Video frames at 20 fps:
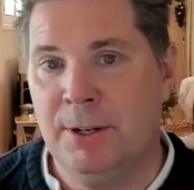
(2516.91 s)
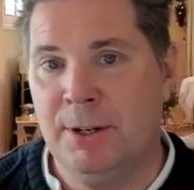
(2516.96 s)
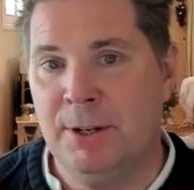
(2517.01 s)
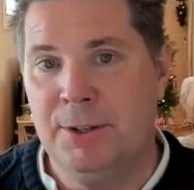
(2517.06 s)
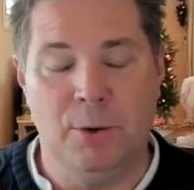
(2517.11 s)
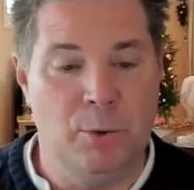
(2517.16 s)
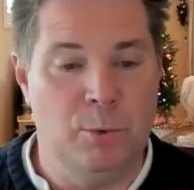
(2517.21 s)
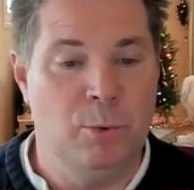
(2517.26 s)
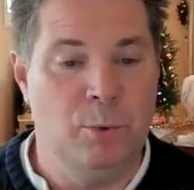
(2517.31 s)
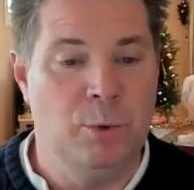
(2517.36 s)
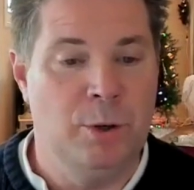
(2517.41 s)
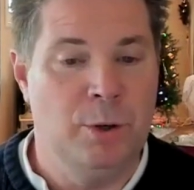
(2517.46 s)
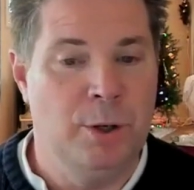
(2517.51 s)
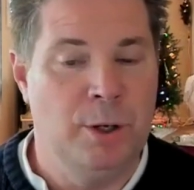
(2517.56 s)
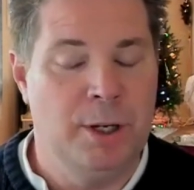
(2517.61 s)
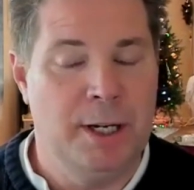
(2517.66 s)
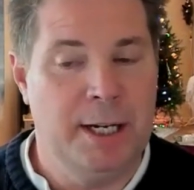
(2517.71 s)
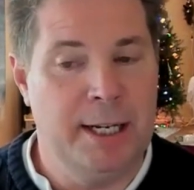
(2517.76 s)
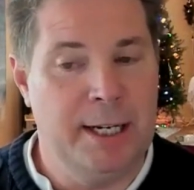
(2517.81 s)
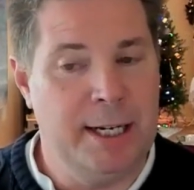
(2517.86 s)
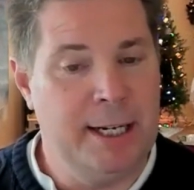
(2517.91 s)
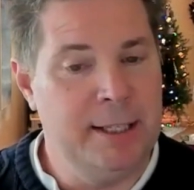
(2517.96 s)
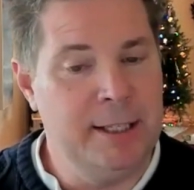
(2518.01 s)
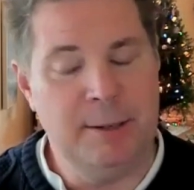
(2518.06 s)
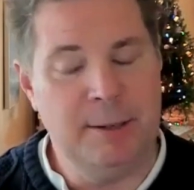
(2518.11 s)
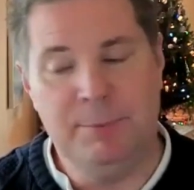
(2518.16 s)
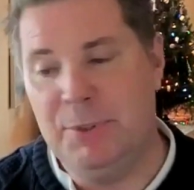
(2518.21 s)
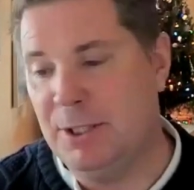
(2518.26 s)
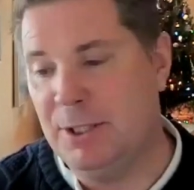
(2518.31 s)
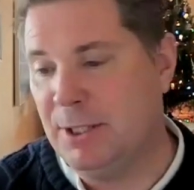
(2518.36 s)
So it
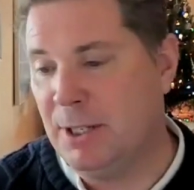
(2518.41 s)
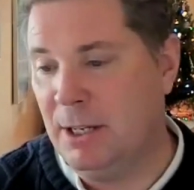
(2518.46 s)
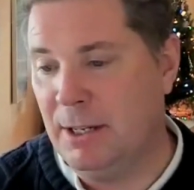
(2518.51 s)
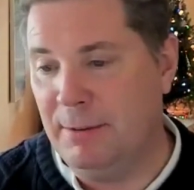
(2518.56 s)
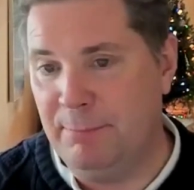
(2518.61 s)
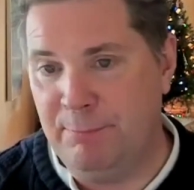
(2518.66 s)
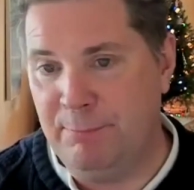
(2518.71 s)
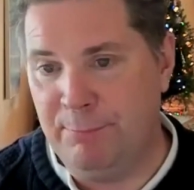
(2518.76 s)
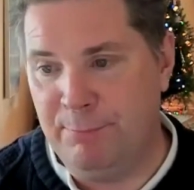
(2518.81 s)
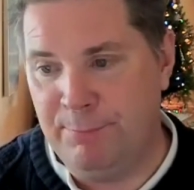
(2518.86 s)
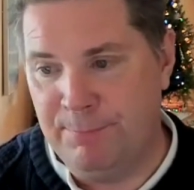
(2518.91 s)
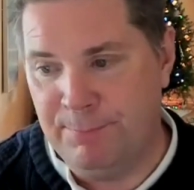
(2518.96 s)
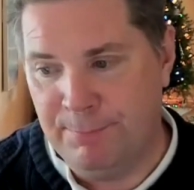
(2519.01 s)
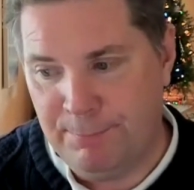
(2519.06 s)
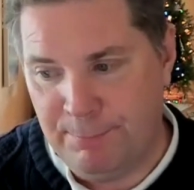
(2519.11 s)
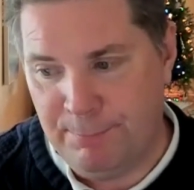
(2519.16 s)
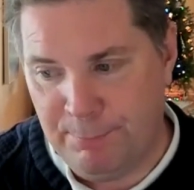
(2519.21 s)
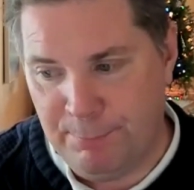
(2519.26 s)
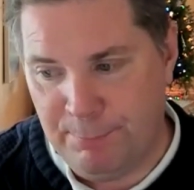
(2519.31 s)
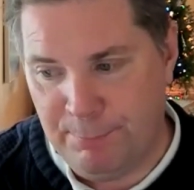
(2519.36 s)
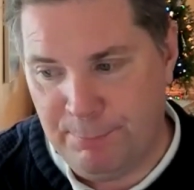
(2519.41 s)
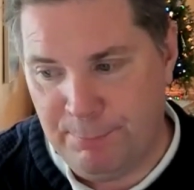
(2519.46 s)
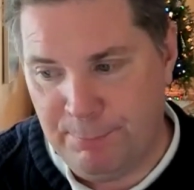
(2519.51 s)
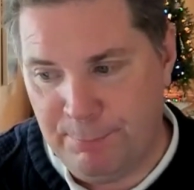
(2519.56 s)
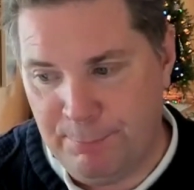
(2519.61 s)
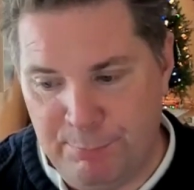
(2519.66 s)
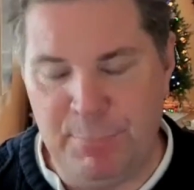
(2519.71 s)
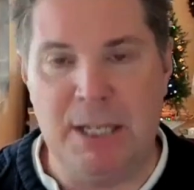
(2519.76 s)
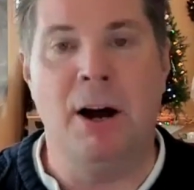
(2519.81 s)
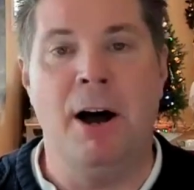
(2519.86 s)
ended up just kind of
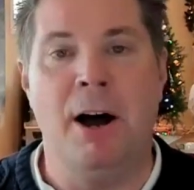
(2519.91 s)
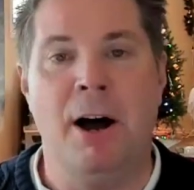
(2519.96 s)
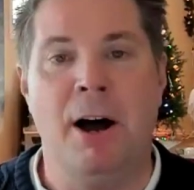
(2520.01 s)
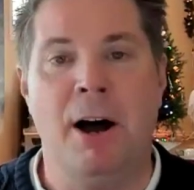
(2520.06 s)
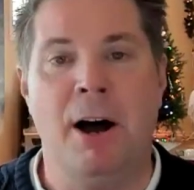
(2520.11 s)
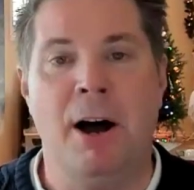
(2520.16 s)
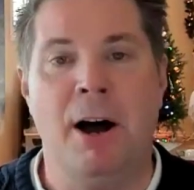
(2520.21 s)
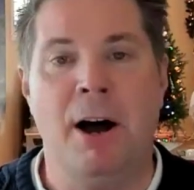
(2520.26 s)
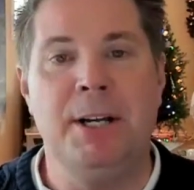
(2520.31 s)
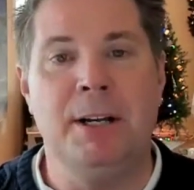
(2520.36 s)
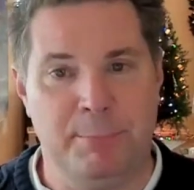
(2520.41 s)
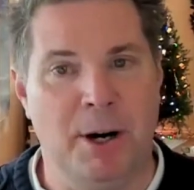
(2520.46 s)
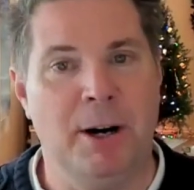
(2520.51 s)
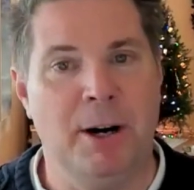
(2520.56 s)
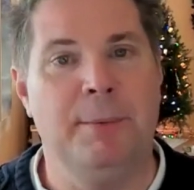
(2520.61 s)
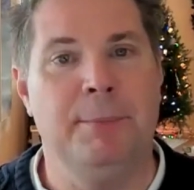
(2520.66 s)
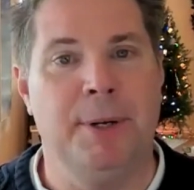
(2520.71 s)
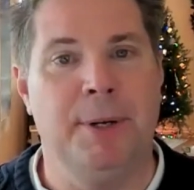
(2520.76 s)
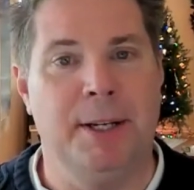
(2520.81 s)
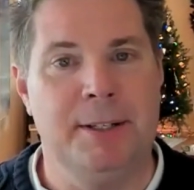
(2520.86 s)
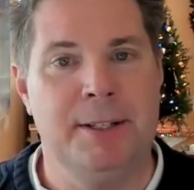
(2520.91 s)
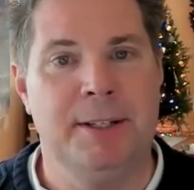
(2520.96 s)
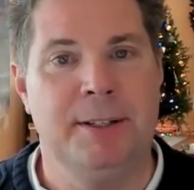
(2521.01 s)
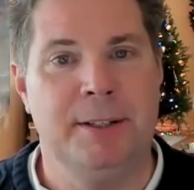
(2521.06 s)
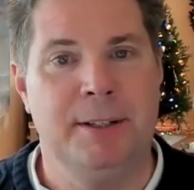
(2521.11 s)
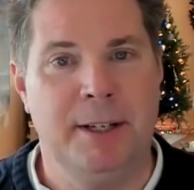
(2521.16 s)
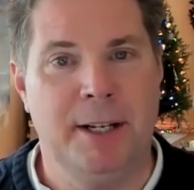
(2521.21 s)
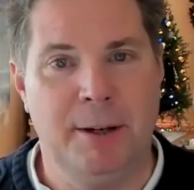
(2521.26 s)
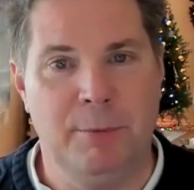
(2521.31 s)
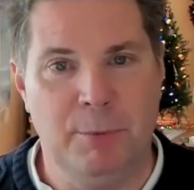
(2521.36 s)
becoming a
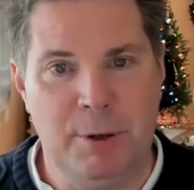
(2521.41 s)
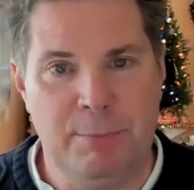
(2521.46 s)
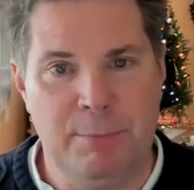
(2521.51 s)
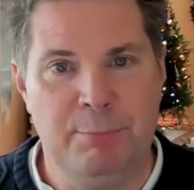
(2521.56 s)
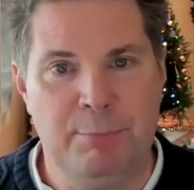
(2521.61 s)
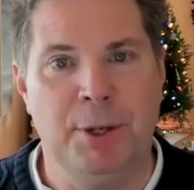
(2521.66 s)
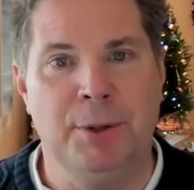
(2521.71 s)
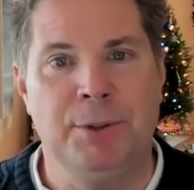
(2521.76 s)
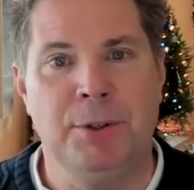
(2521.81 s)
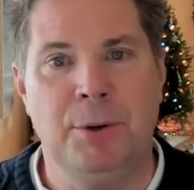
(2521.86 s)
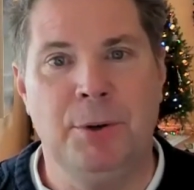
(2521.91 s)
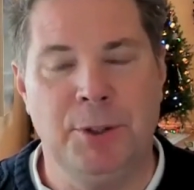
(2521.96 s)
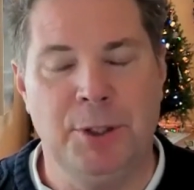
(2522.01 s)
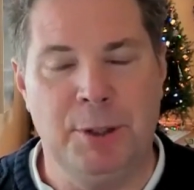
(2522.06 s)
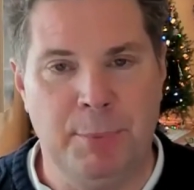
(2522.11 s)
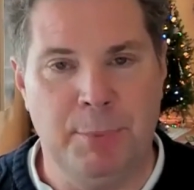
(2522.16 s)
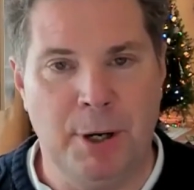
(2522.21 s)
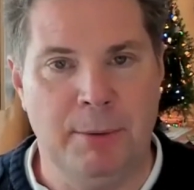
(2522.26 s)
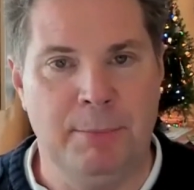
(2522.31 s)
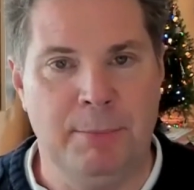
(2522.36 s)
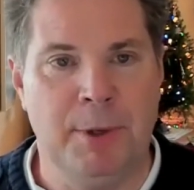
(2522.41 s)
department, and we built a whole